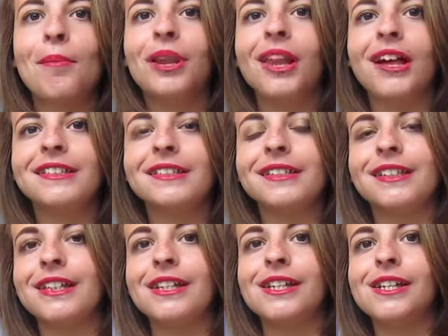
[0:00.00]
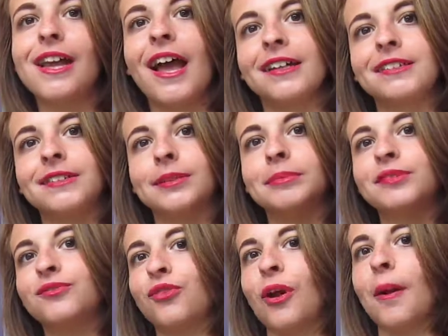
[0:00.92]
plus the excerpts
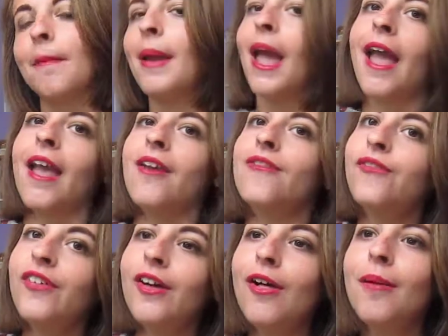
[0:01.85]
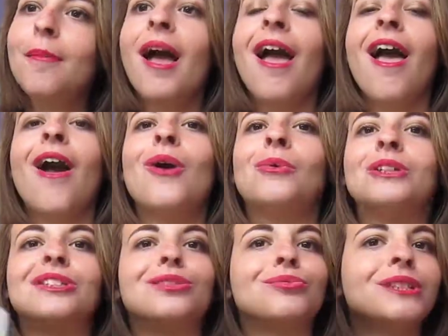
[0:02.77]
from a film, which
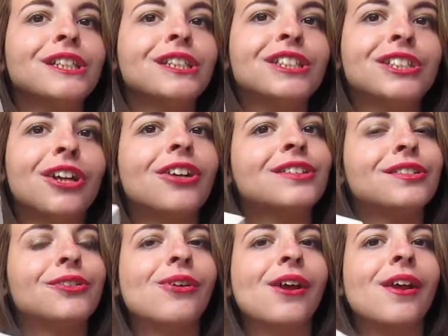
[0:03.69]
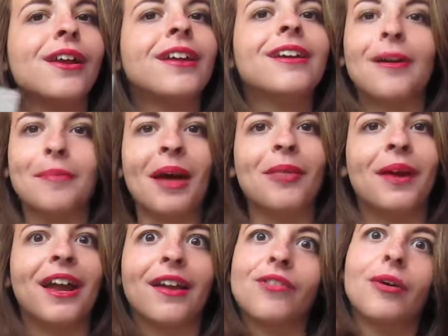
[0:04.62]
is a really good short story. By the way,
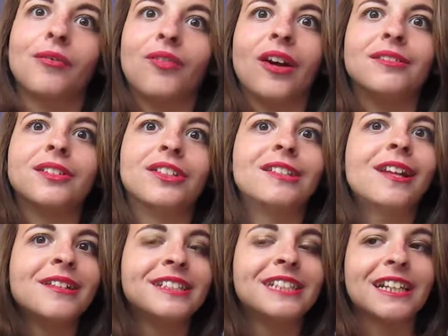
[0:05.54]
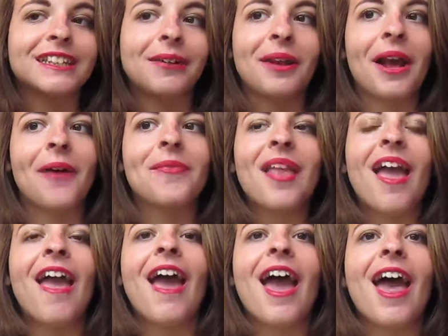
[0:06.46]
I gave that one five stars. Check that one out.
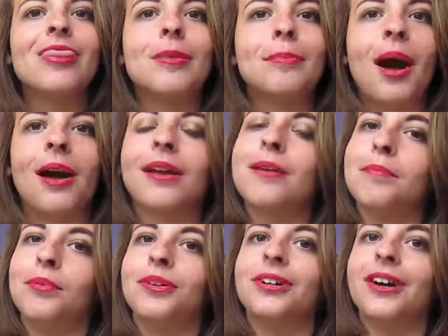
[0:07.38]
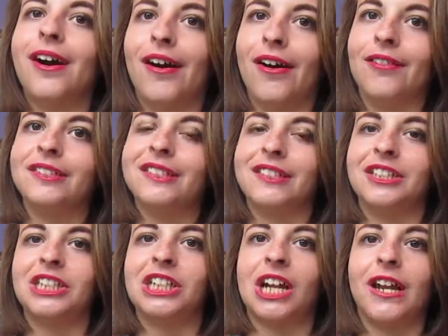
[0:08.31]
And The Pocketbook of
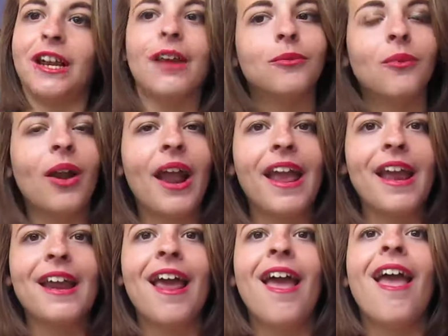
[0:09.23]
Sunshine and Rain,